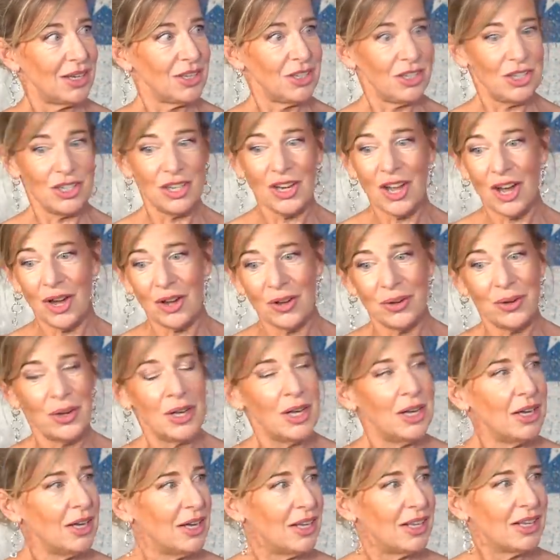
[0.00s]
You know,
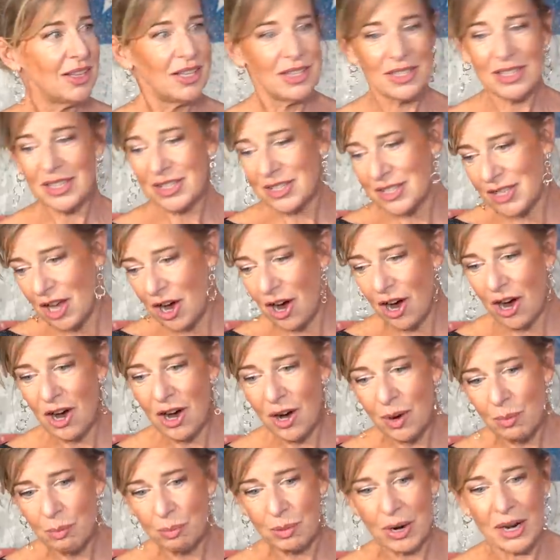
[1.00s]
this is the
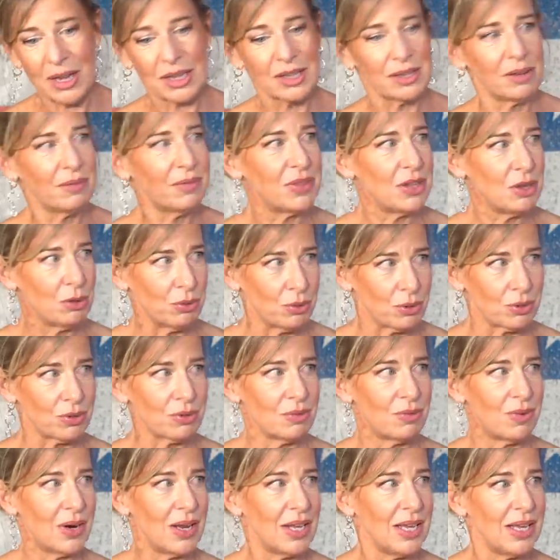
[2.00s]
heartbreak of the
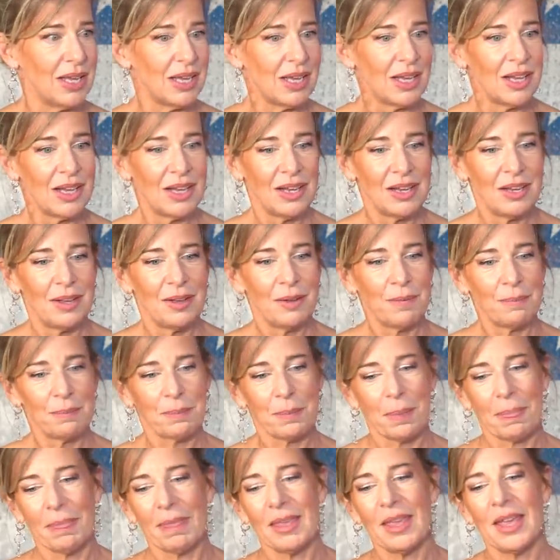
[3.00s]
ordinary,
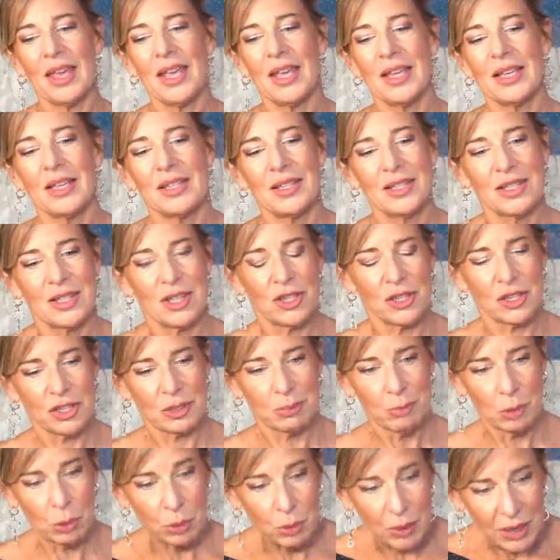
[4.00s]
is the
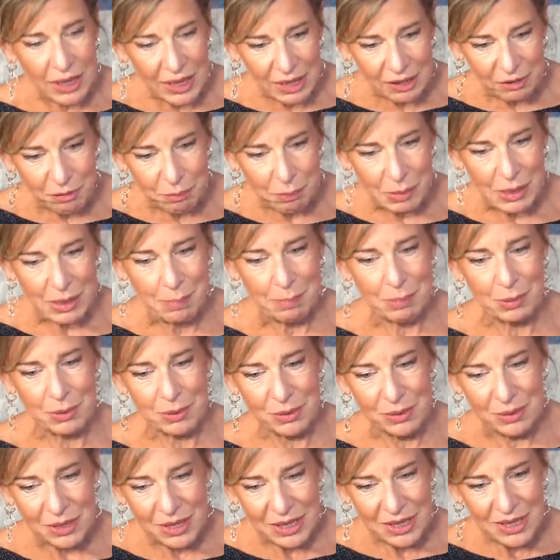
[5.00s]
smalling of
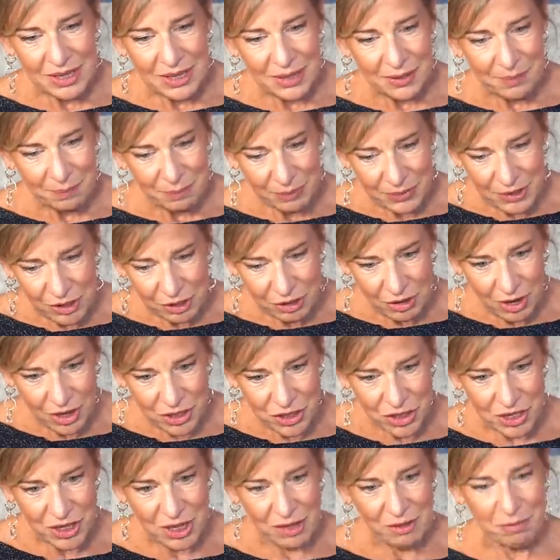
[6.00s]
people, the
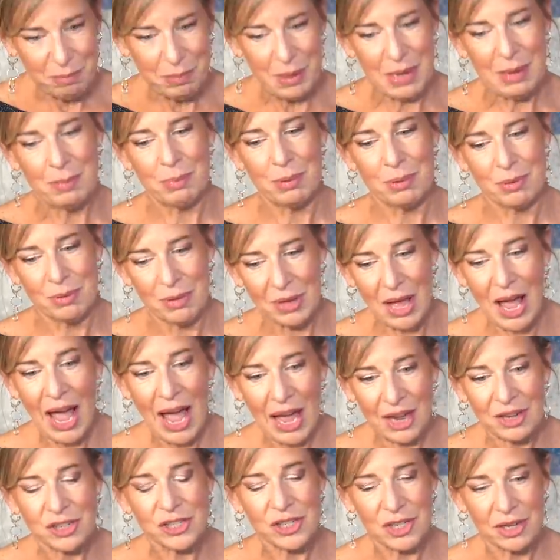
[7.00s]
crushing of people
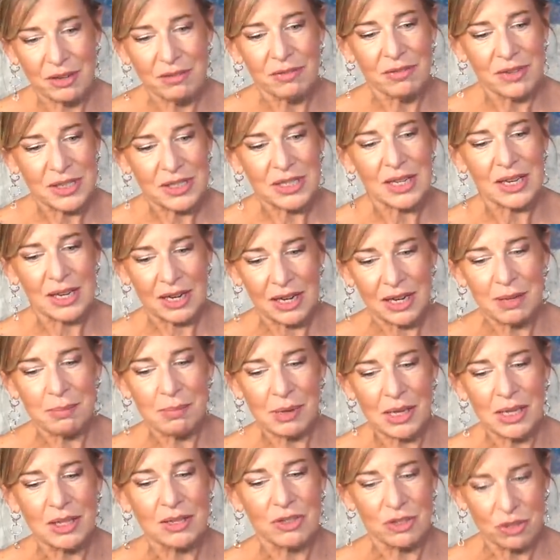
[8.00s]
actually physically
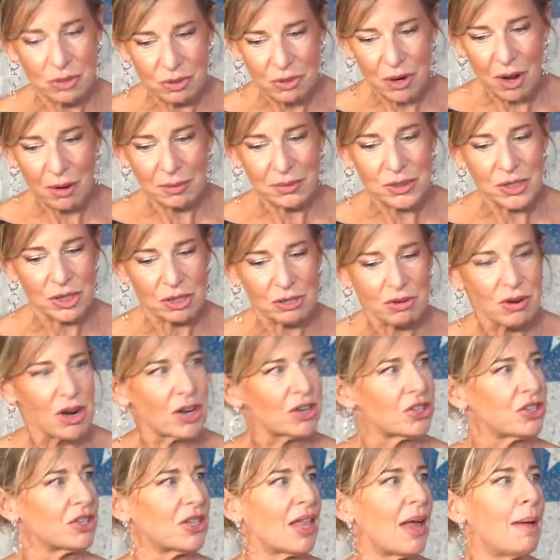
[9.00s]
means you're going to
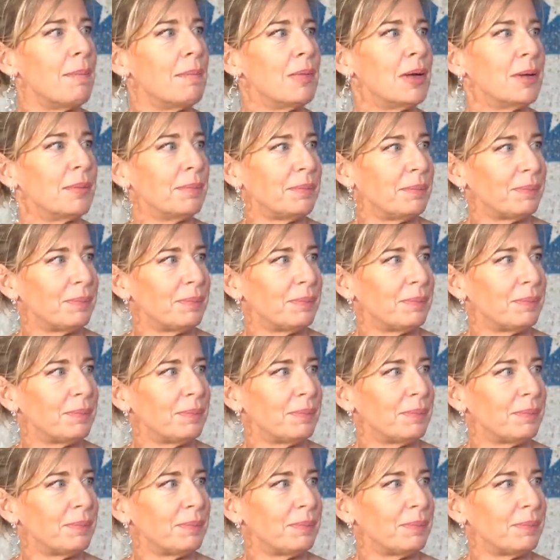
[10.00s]
crush them.